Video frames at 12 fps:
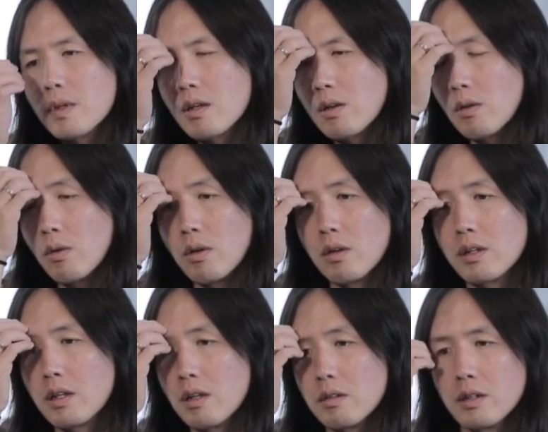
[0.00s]
or,
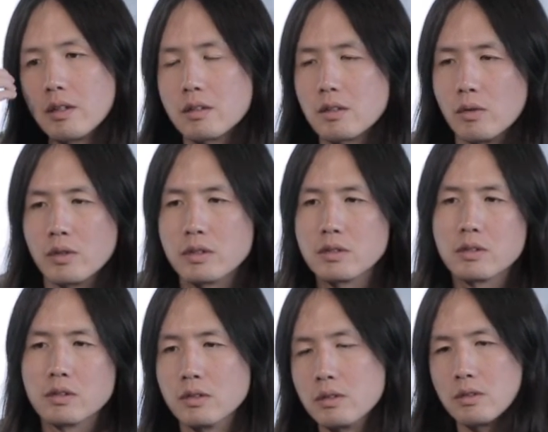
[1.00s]
like going
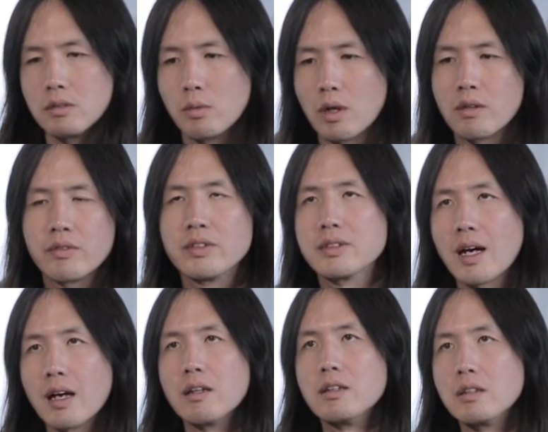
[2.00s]
to wherever he's
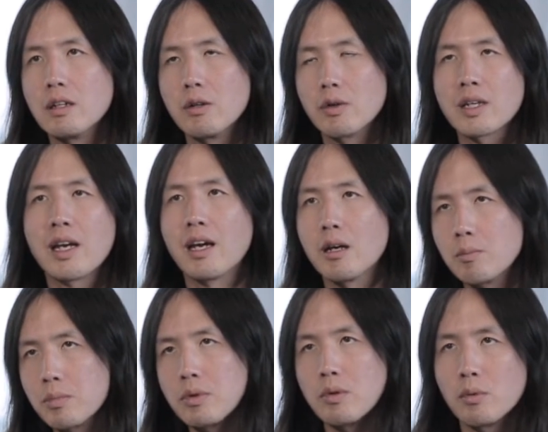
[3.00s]
at, a camp
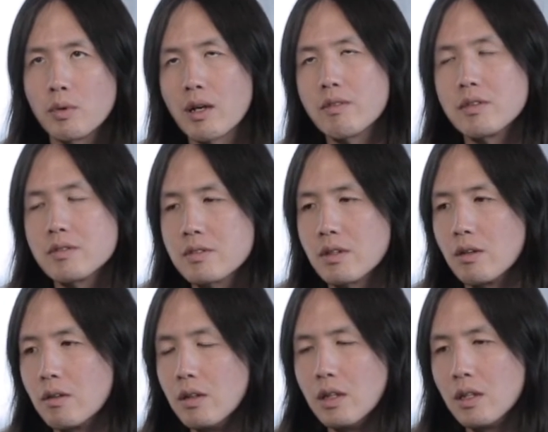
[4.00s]
or whatever. And
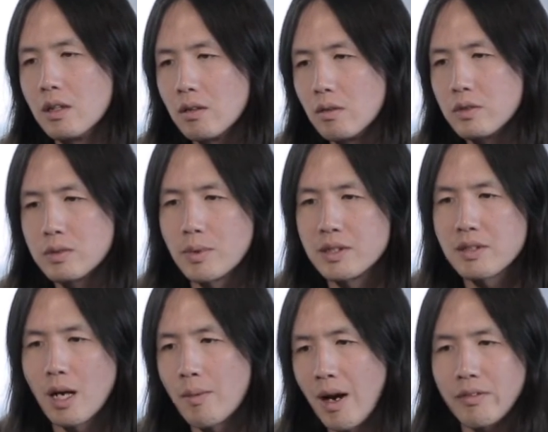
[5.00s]
so we'll spend
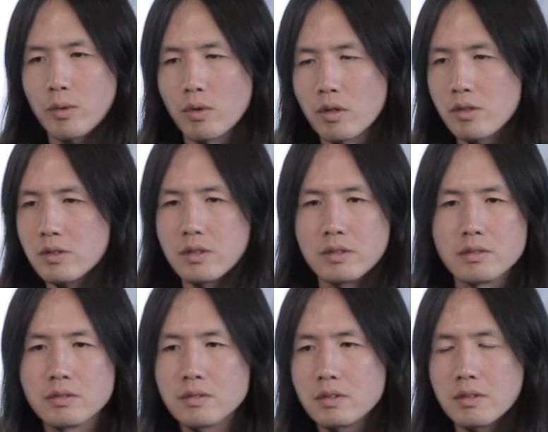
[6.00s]
time afterwards
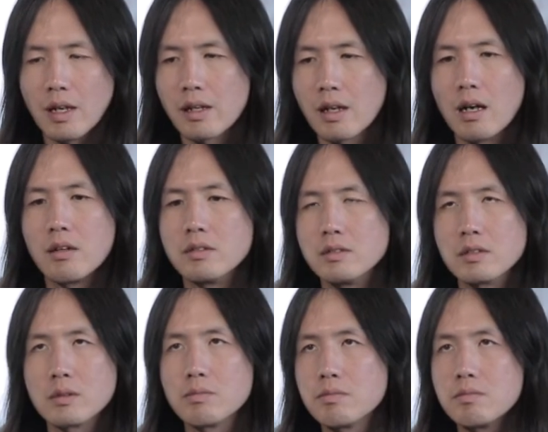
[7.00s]
and just hang out and
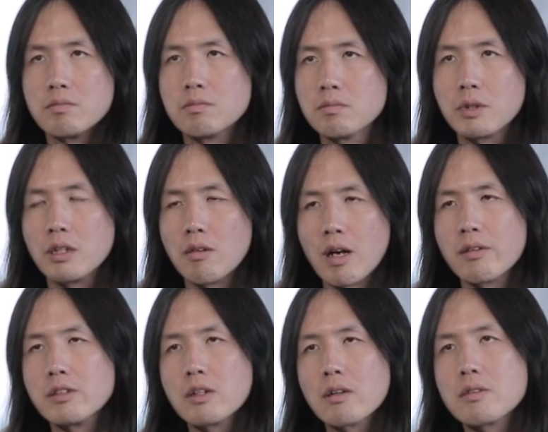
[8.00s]
just being around
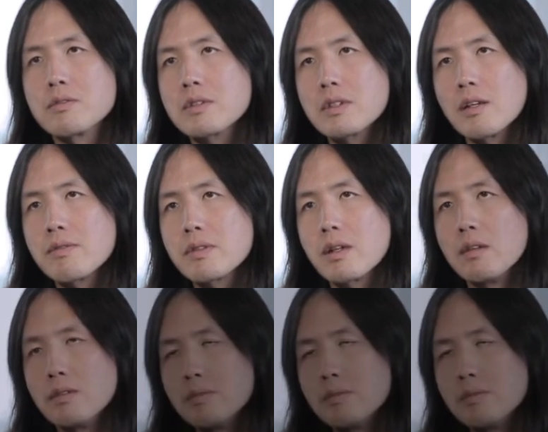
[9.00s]
each other and stuff, so.